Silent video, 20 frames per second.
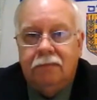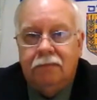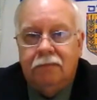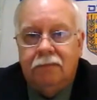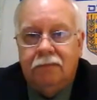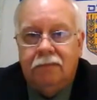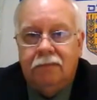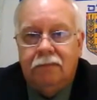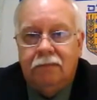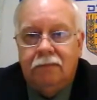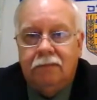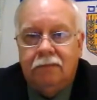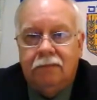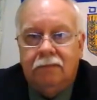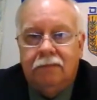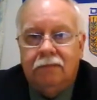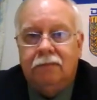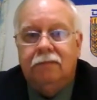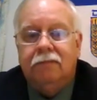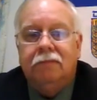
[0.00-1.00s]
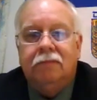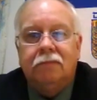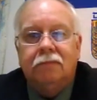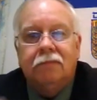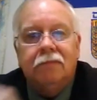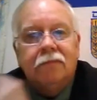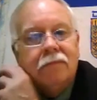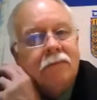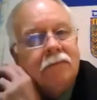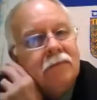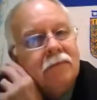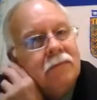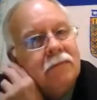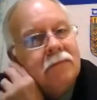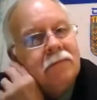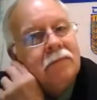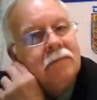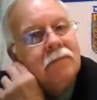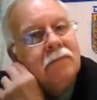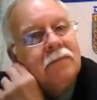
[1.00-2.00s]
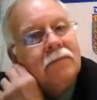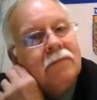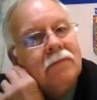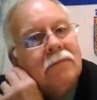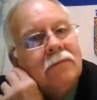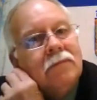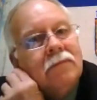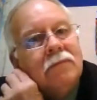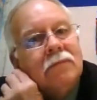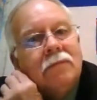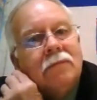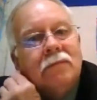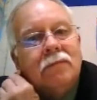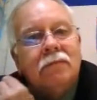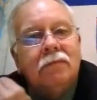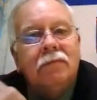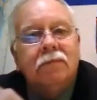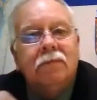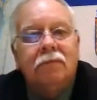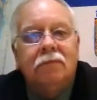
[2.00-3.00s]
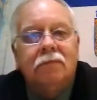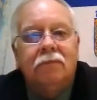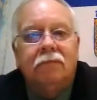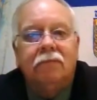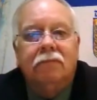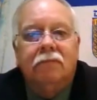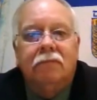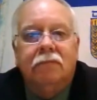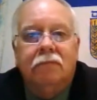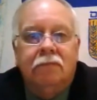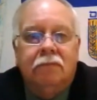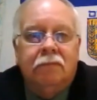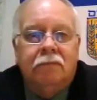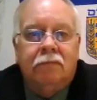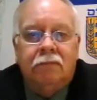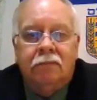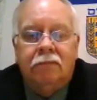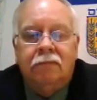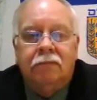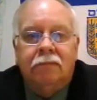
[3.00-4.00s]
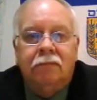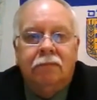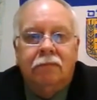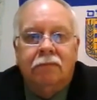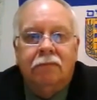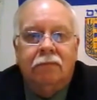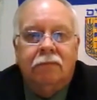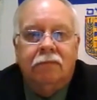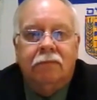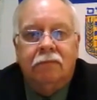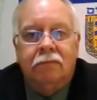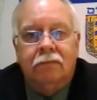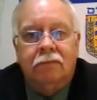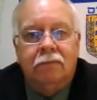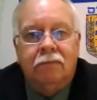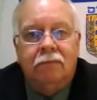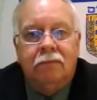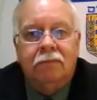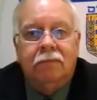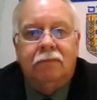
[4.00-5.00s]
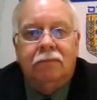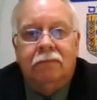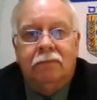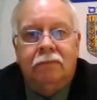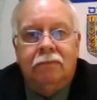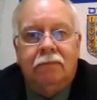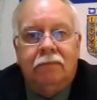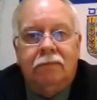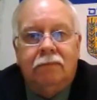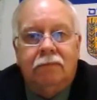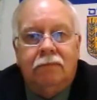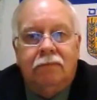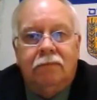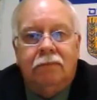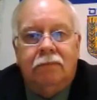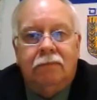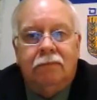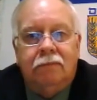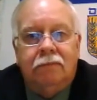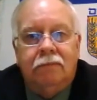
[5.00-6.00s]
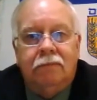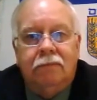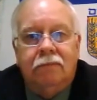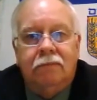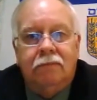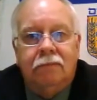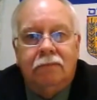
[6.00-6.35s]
This person isn't speaking.